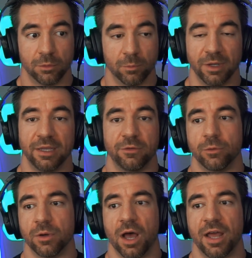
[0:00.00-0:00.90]
We
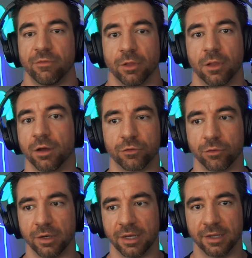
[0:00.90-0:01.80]
do not have the
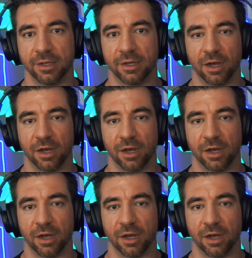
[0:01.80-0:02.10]
luxury